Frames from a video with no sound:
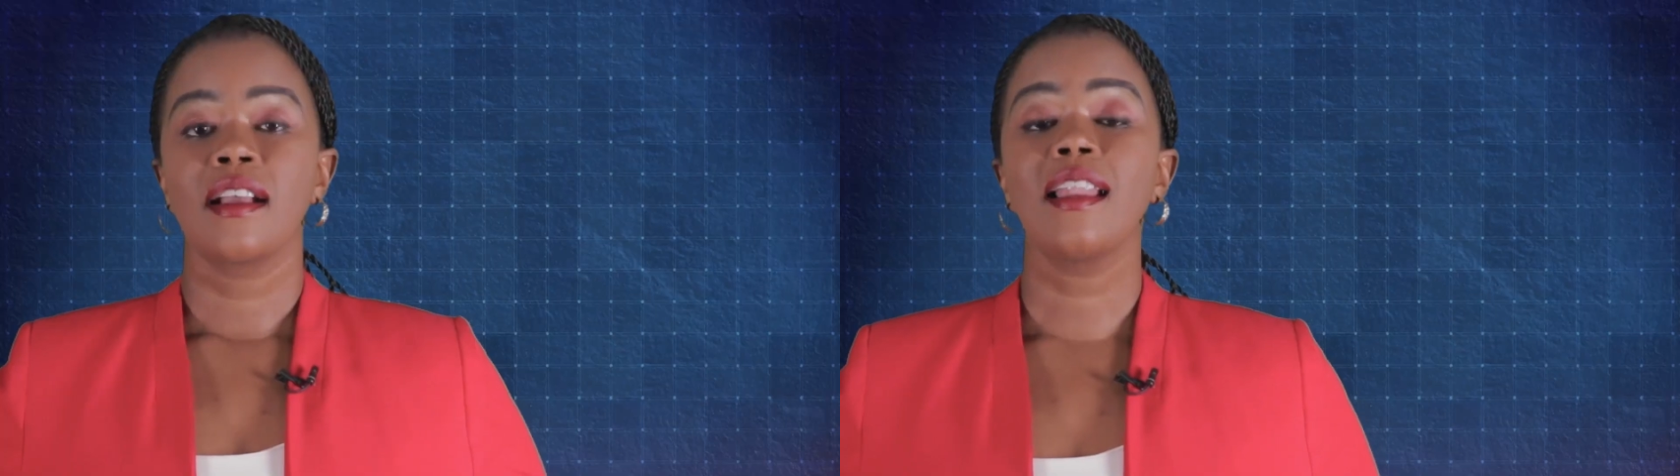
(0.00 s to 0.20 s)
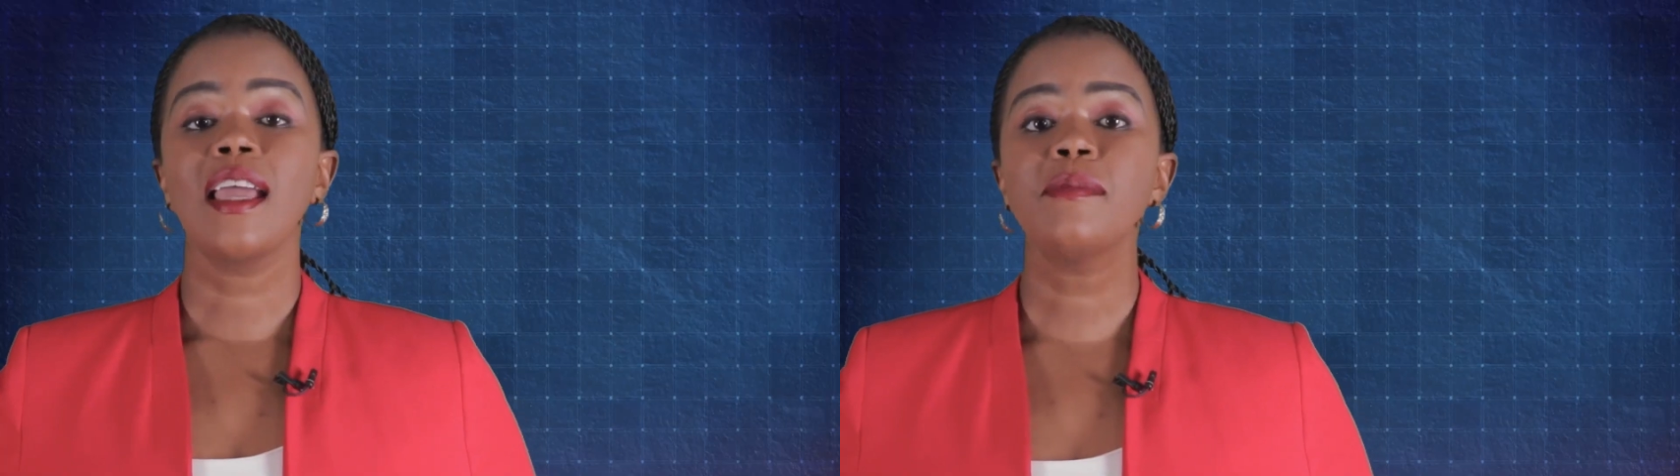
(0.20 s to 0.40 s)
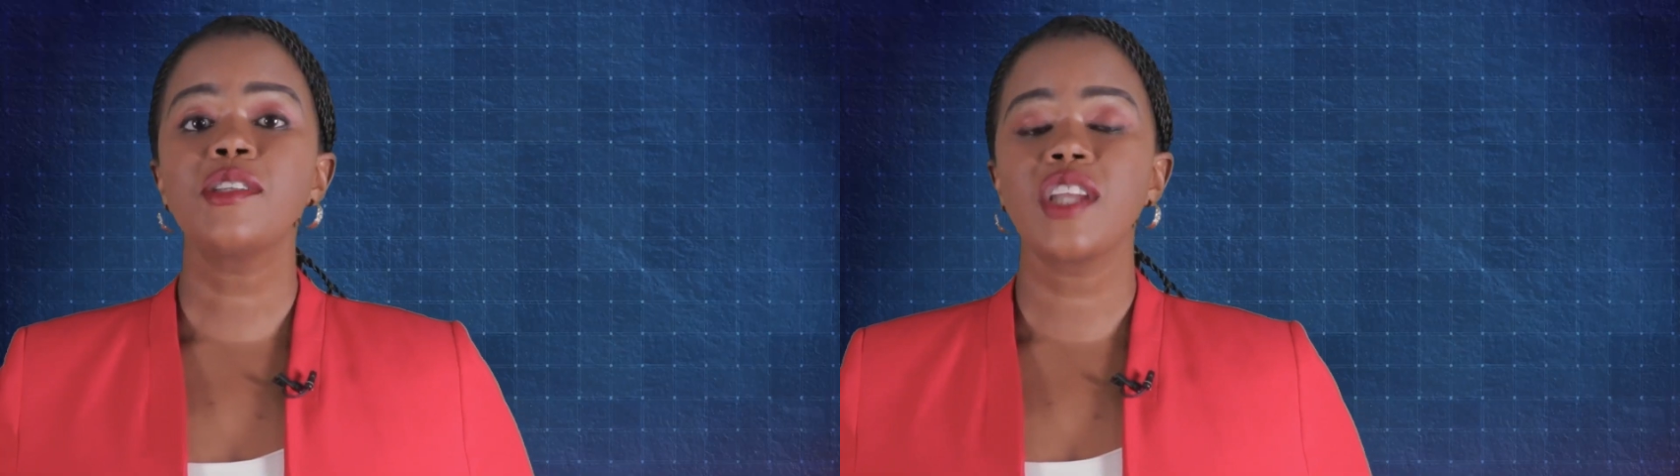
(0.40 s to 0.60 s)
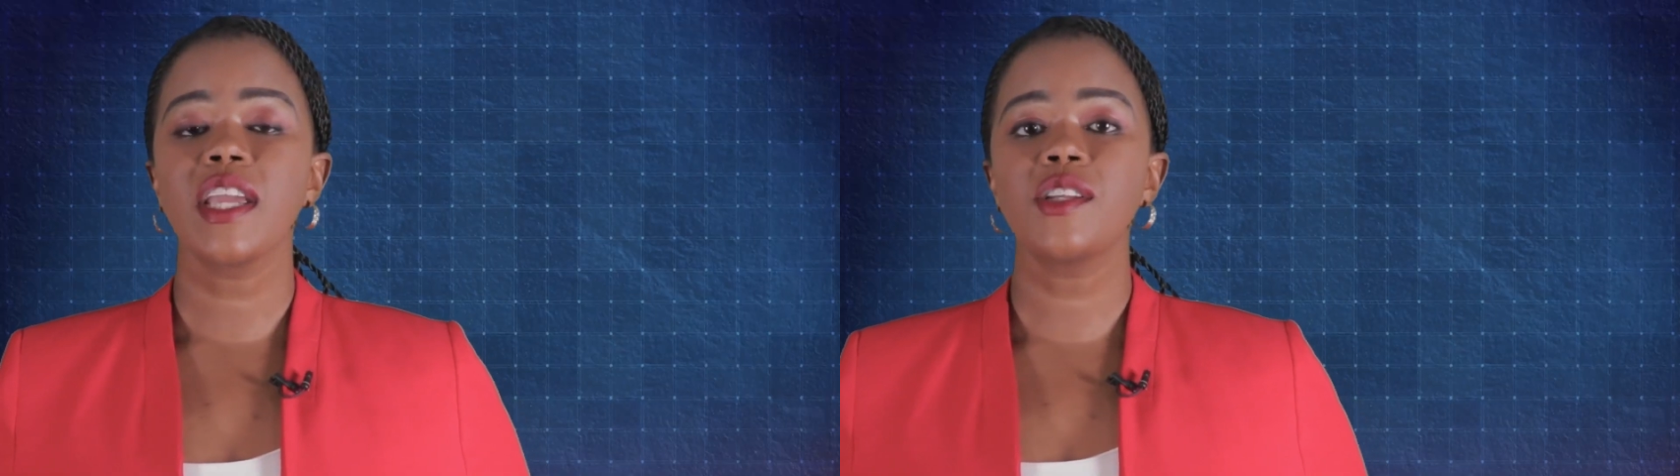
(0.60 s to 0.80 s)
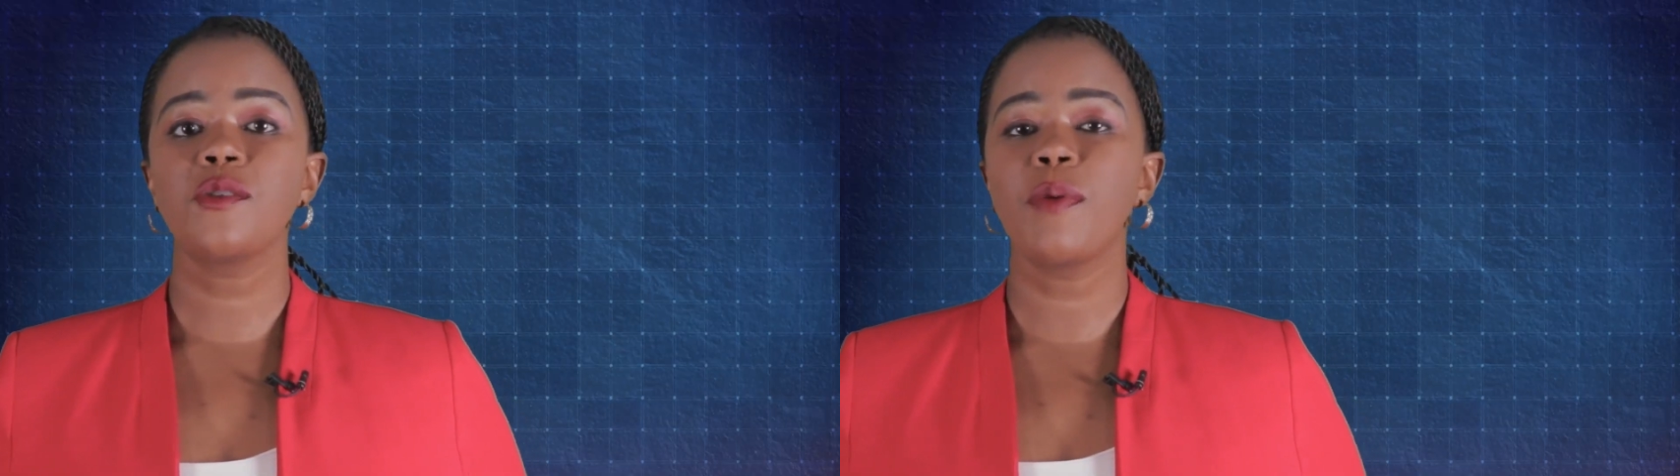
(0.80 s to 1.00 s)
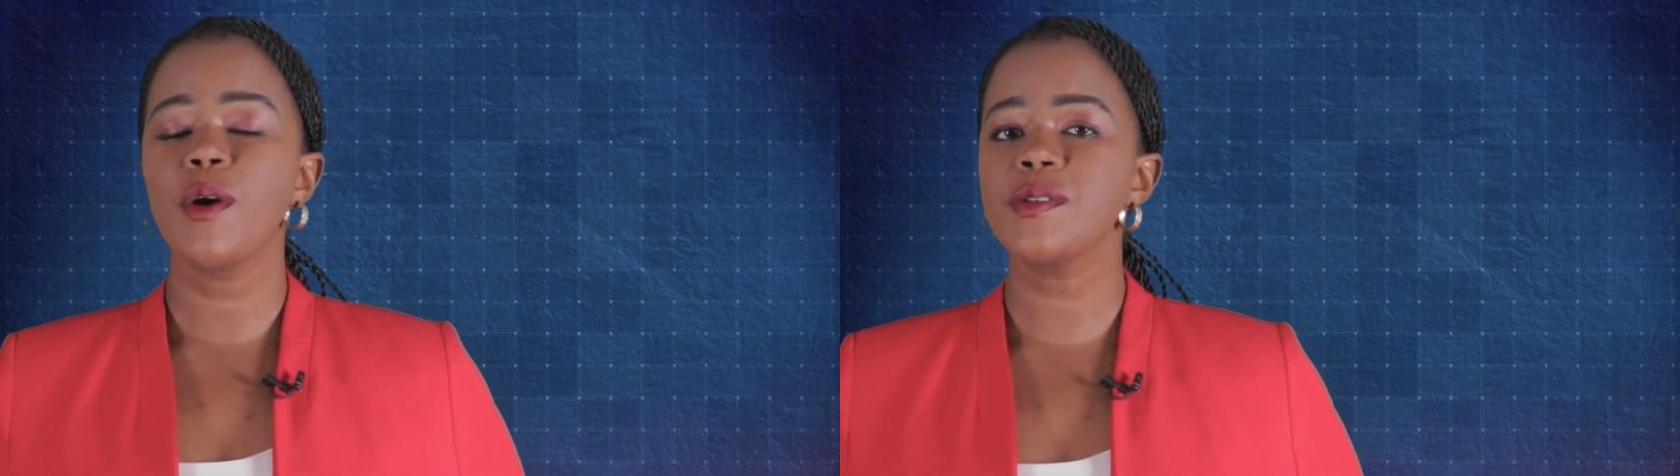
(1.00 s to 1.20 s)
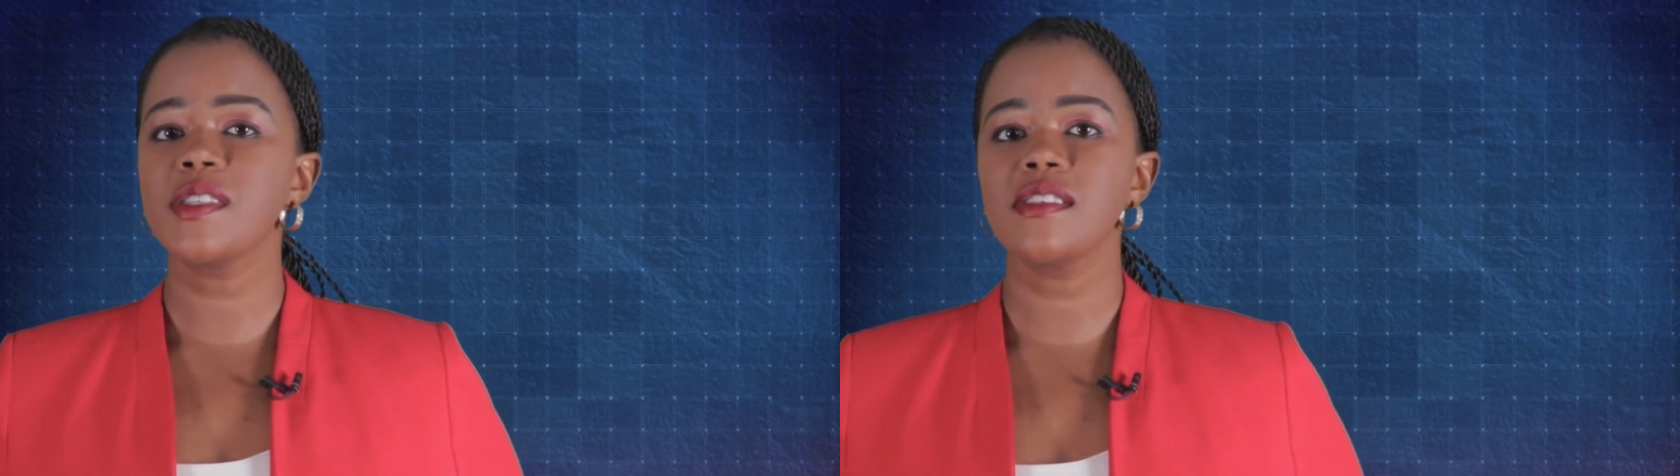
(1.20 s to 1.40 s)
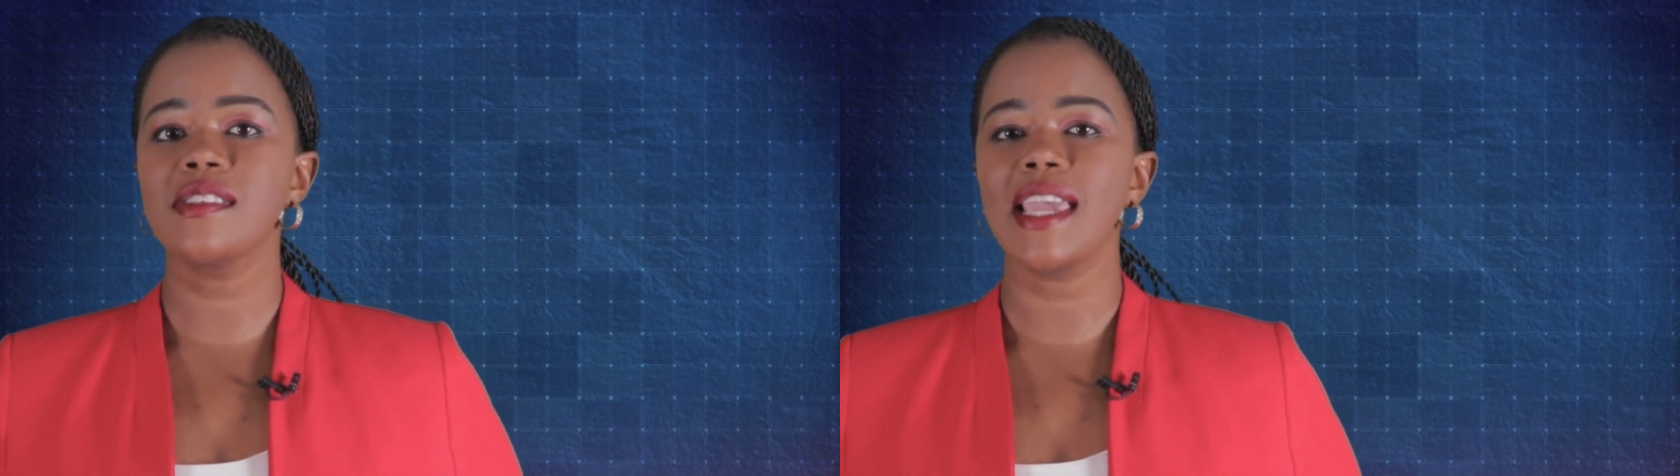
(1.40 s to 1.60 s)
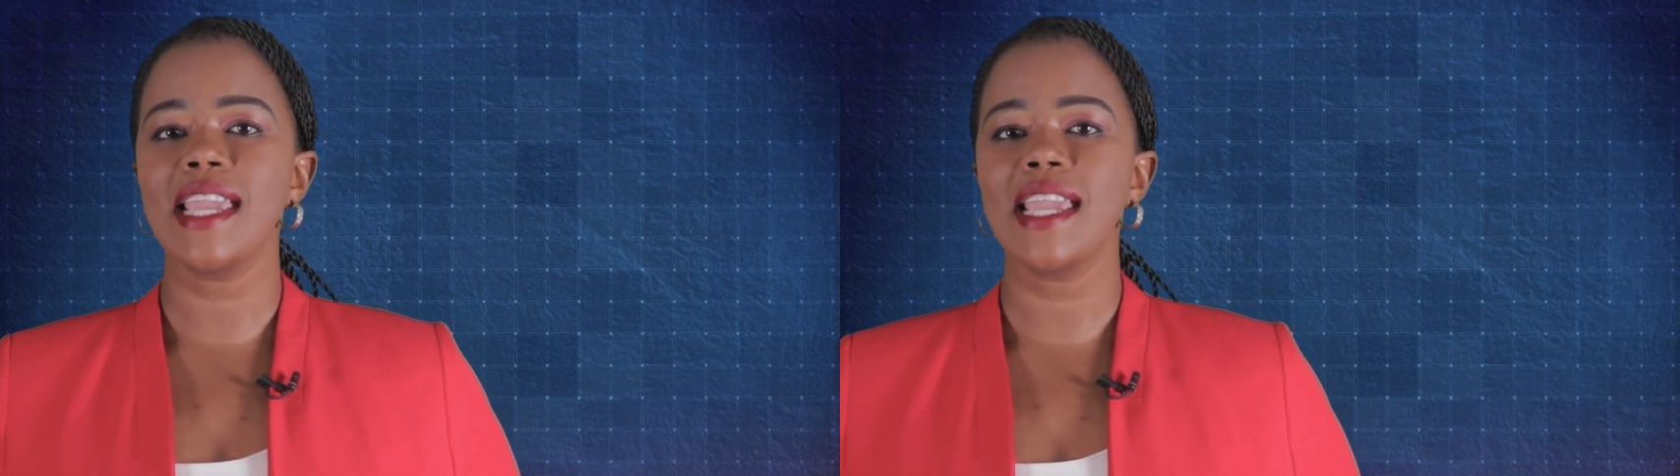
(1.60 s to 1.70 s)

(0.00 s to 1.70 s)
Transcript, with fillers: Climate change poses